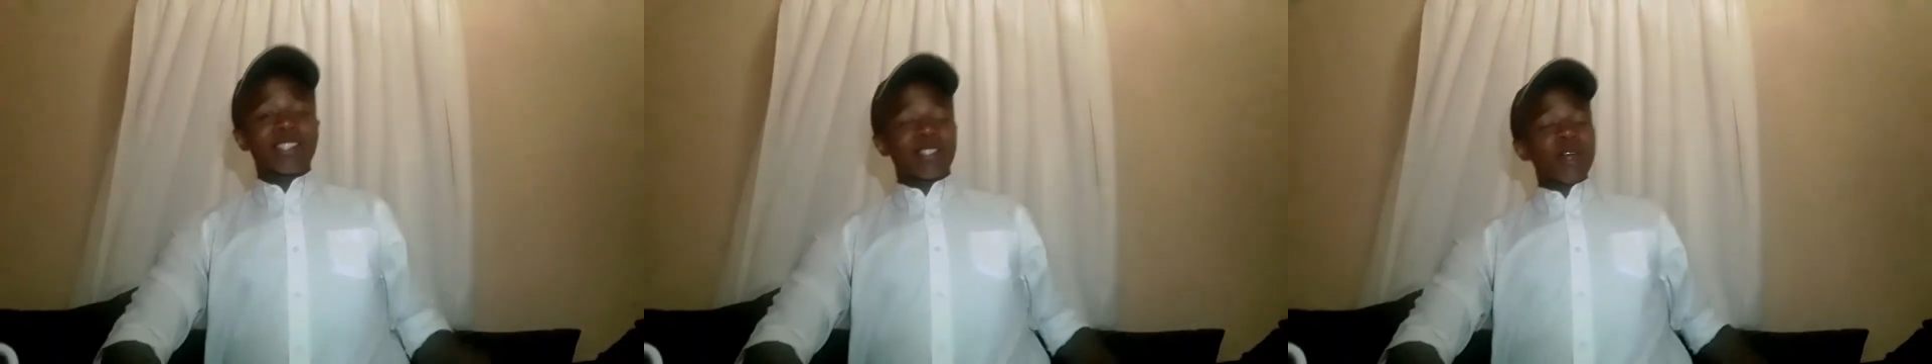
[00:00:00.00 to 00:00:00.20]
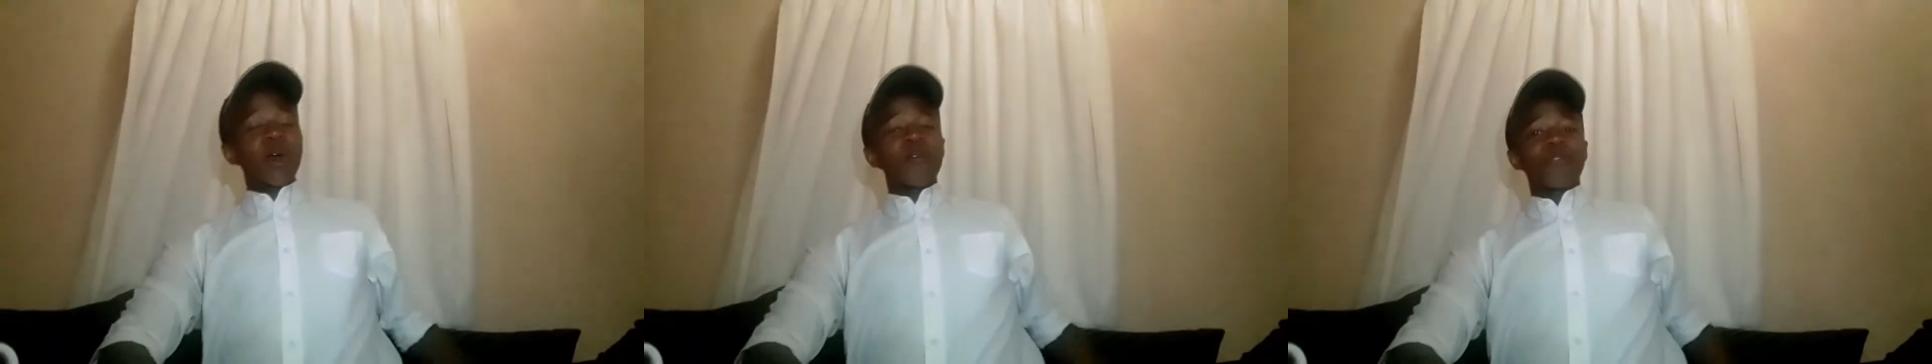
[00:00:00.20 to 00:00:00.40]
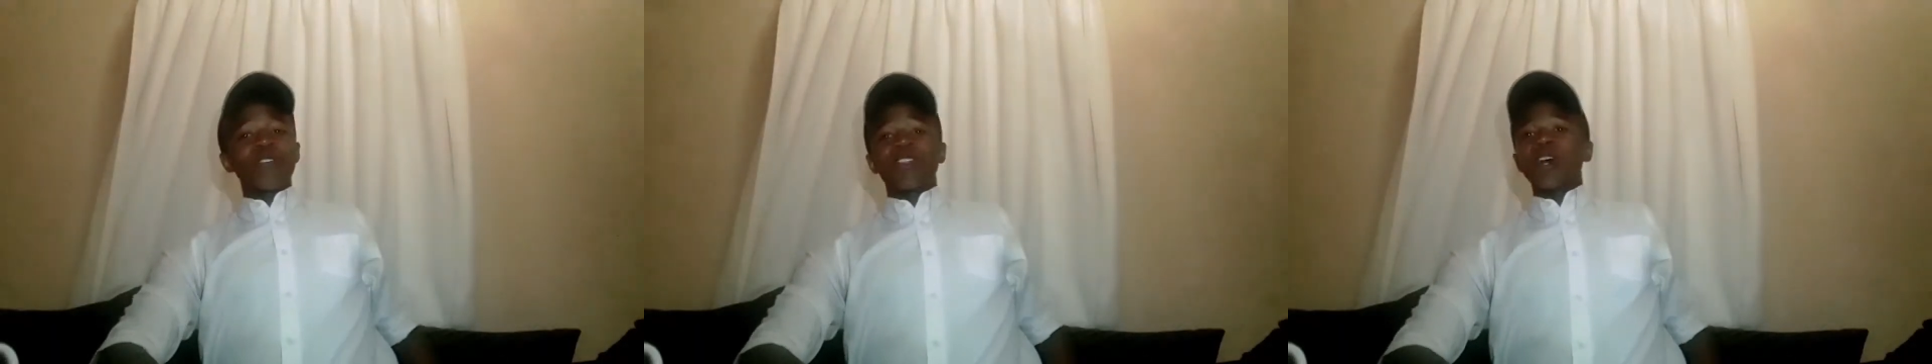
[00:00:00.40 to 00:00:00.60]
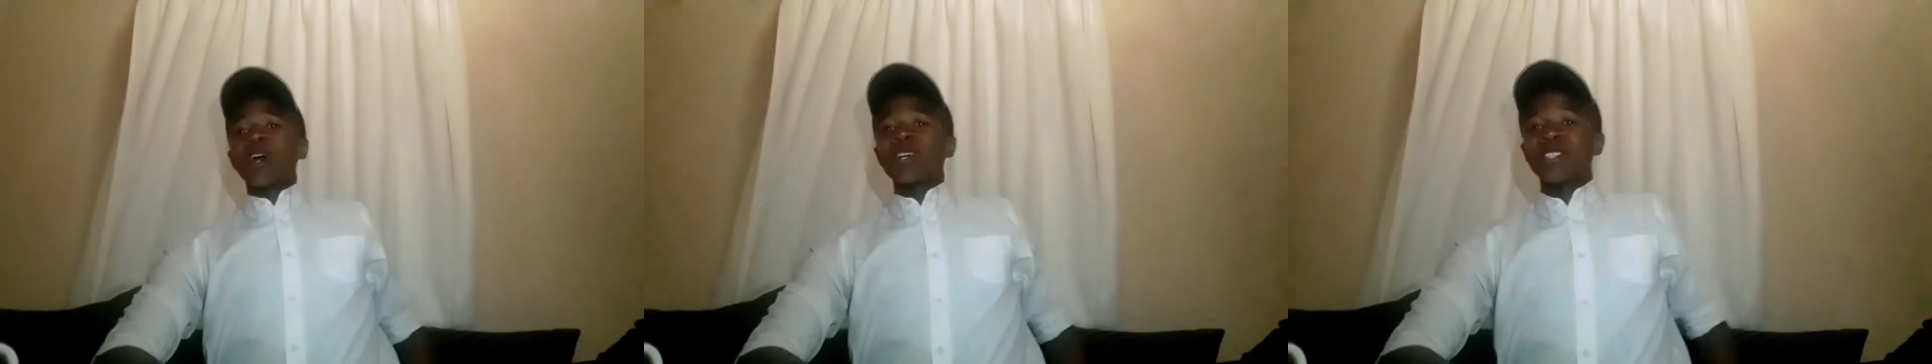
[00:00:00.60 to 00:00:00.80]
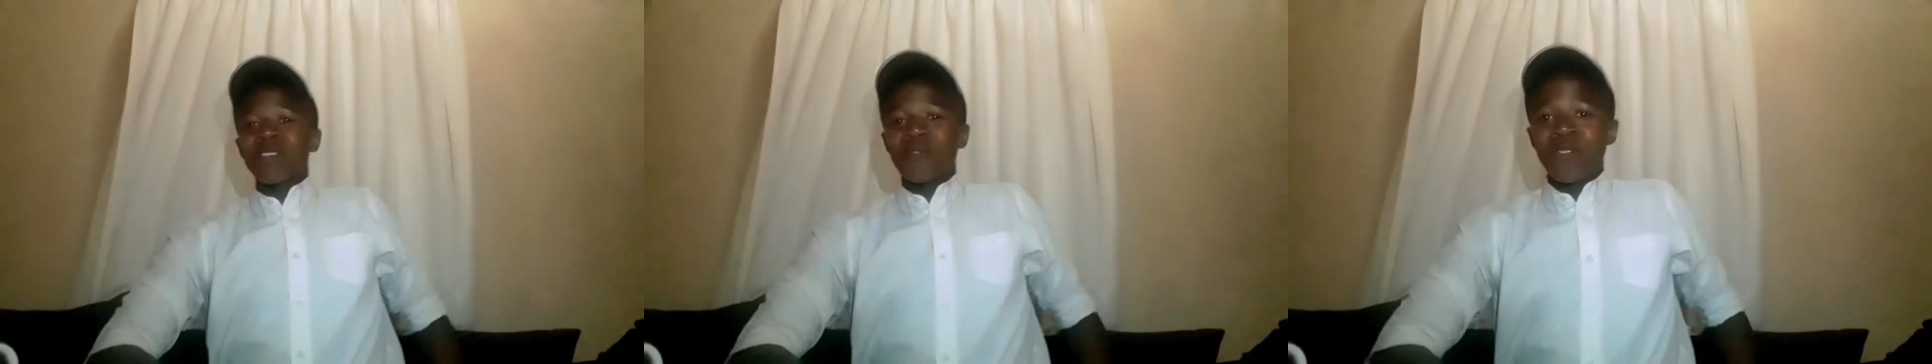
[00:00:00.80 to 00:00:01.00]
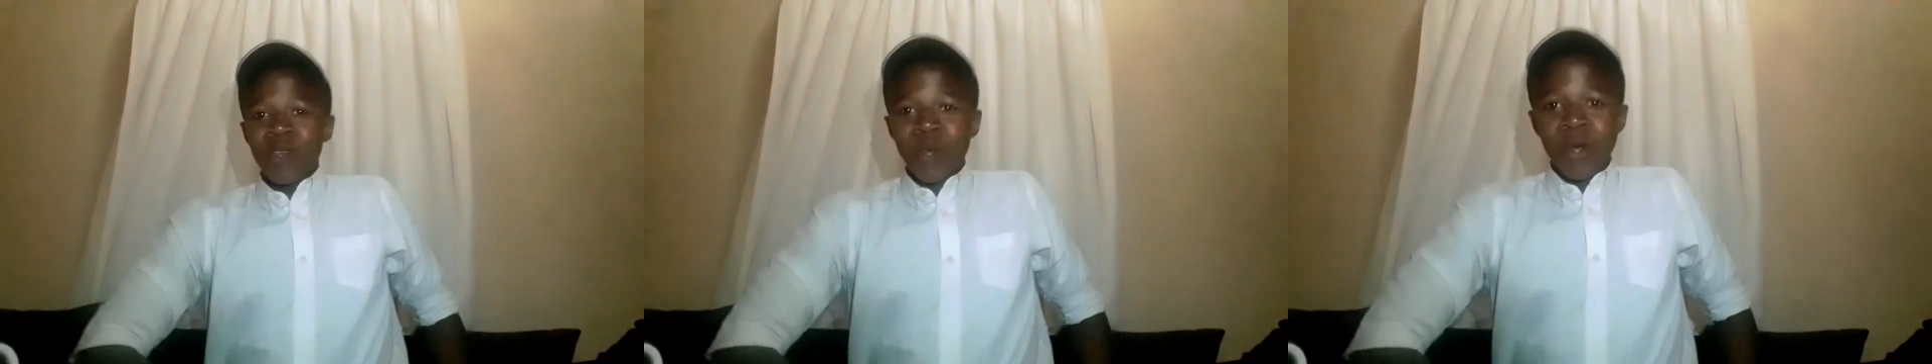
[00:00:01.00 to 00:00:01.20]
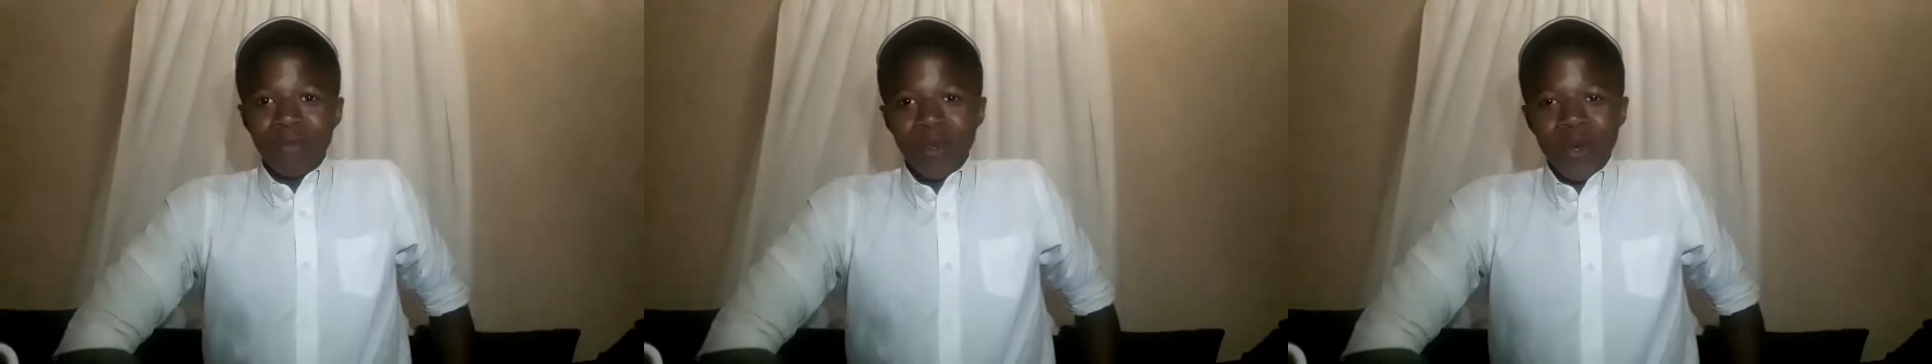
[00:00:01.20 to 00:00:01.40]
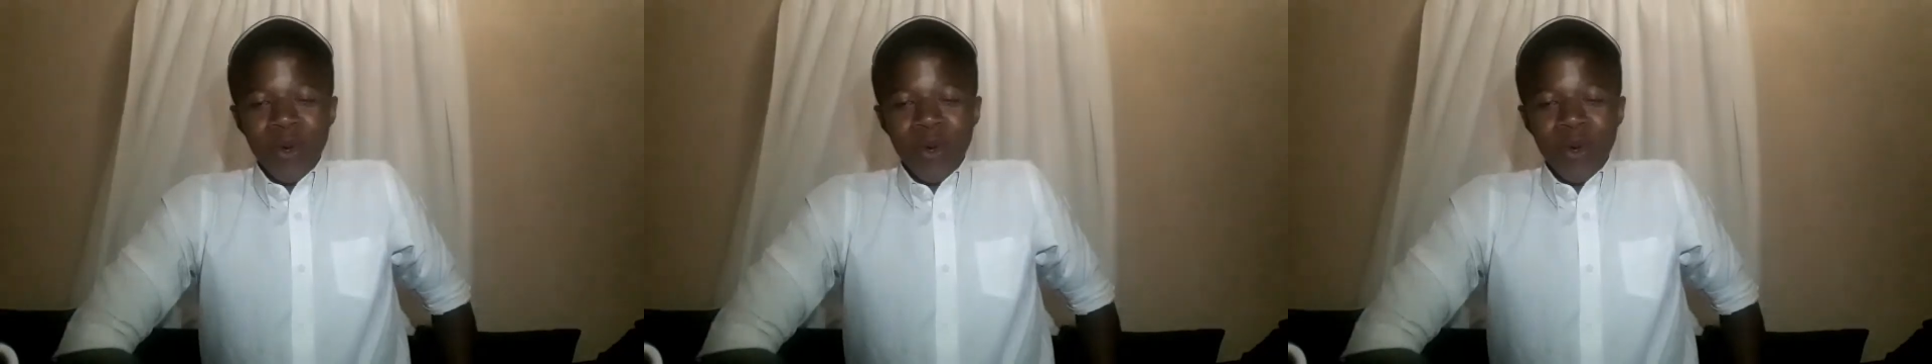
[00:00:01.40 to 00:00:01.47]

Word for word: So for those of you